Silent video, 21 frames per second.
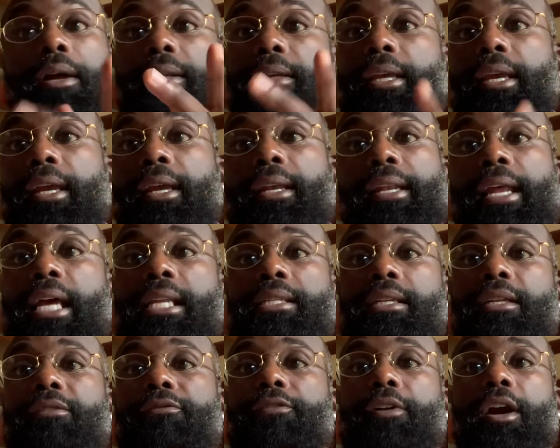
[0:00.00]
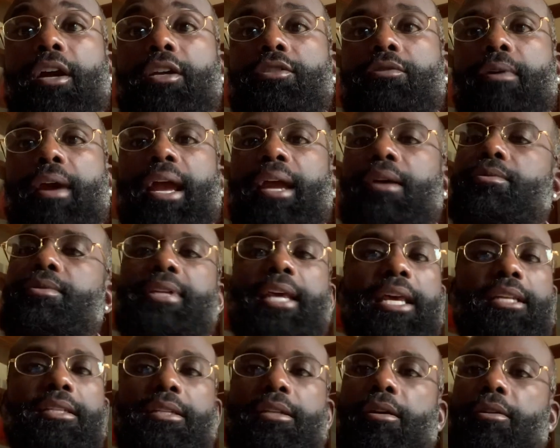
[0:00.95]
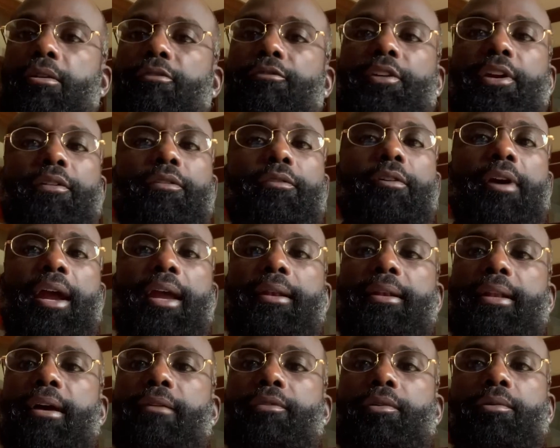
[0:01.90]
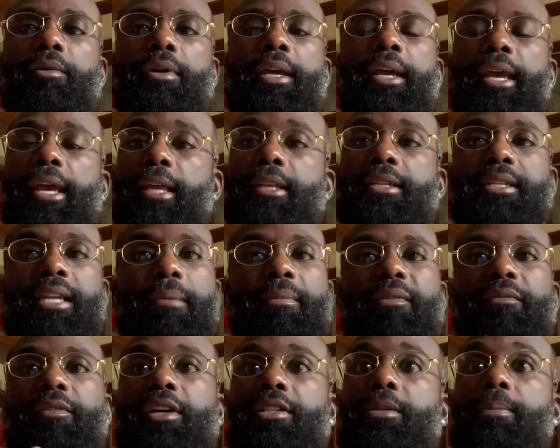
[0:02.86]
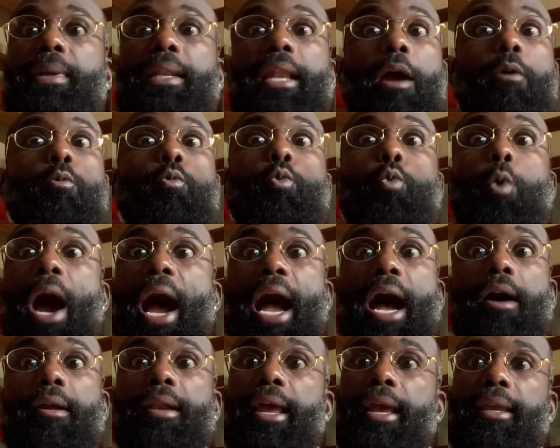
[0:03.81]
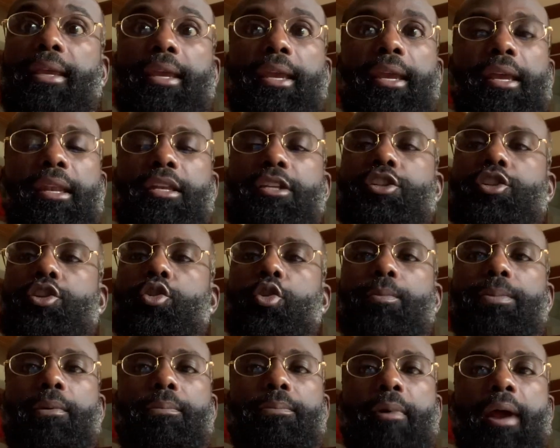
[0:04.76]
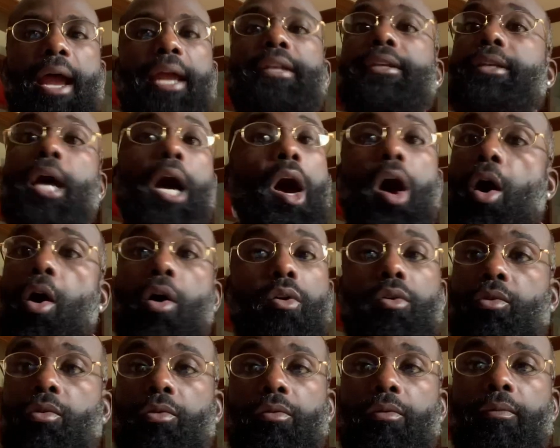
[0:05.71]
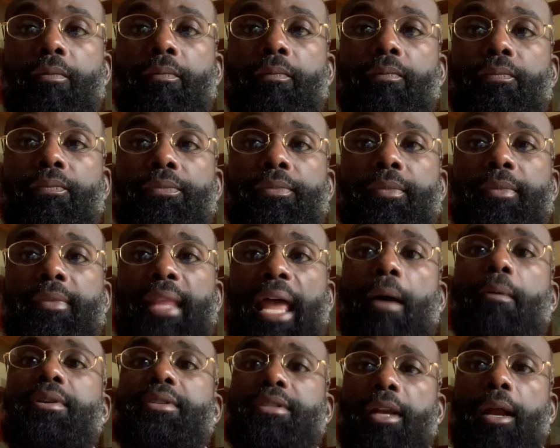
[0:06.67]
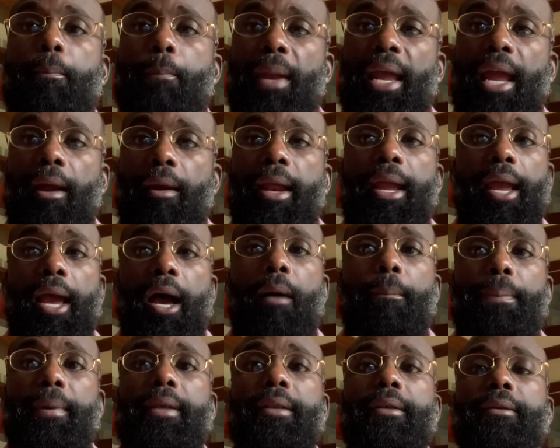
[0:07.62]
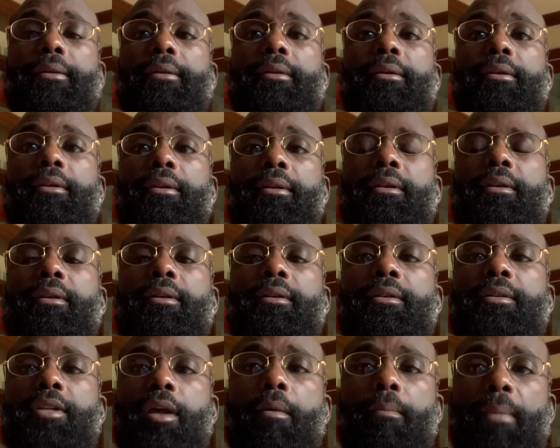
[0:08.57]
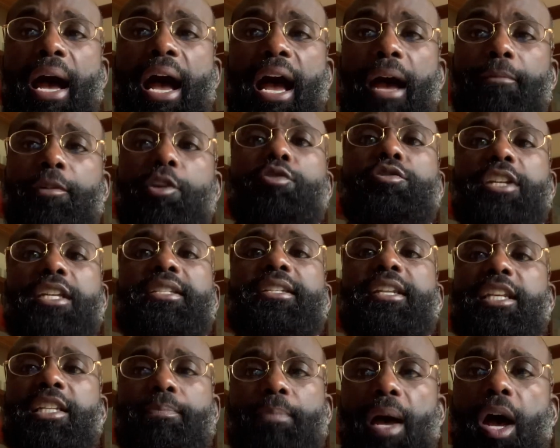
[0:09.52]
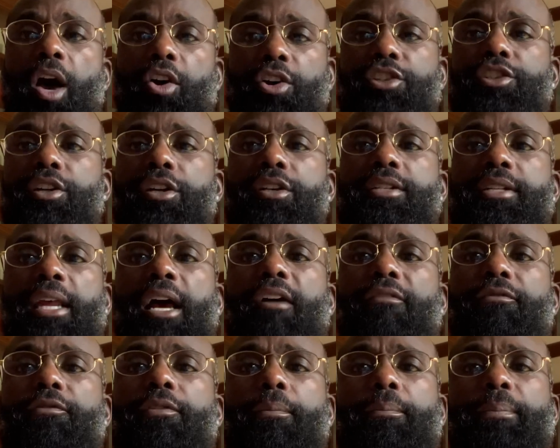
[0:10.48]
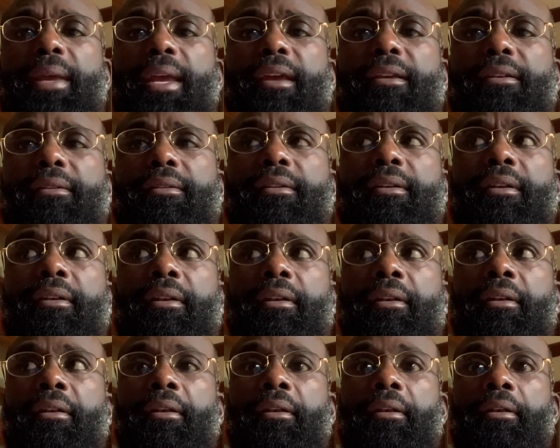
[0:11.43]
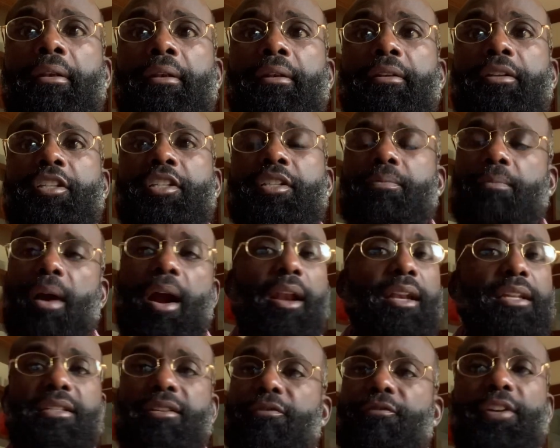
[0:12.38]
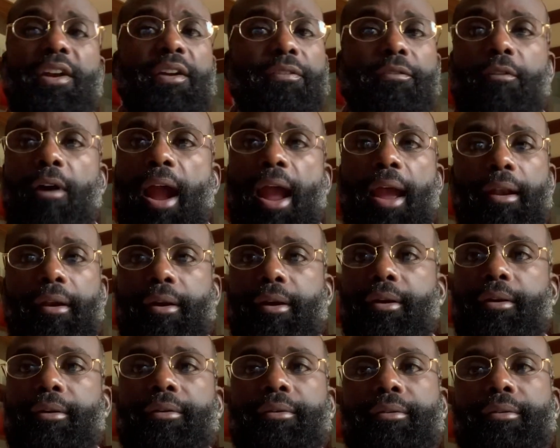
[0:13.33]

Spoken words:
kid that's in the first grade who tested on the 5th grade level. And some of us would be like, wow, that kid is super bright. No, that was their parent helping. So mom, you just exposed yourself for being smart as a 5th grader.